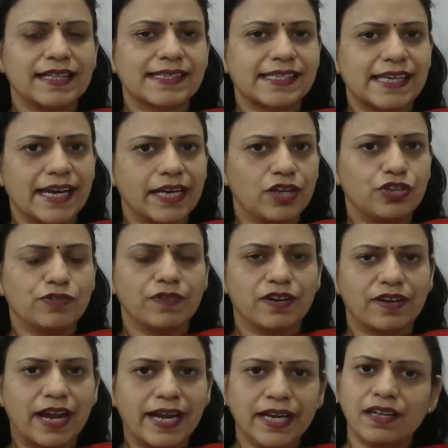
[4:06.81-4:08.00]
Instead, you will
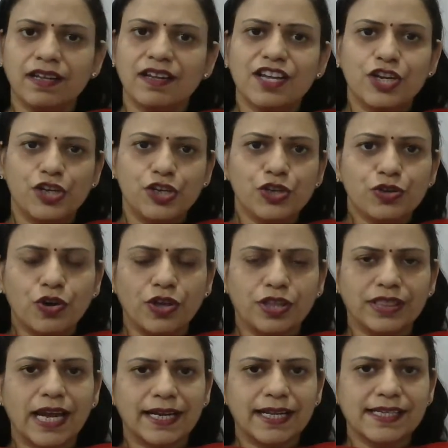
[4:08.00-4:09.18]
write neuron.
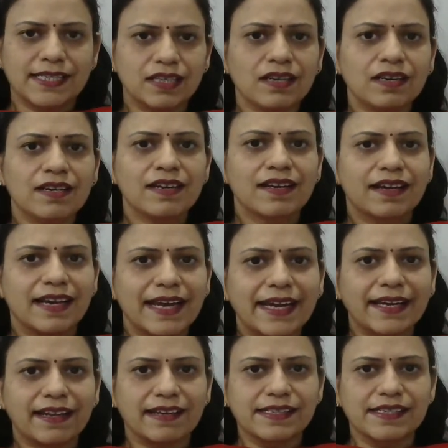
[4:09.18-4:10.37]
That is the
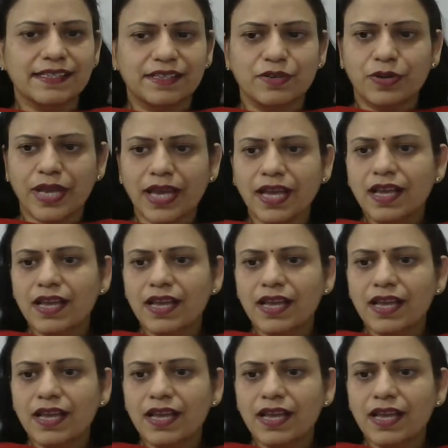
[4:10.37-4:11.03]
correct answer. Okay.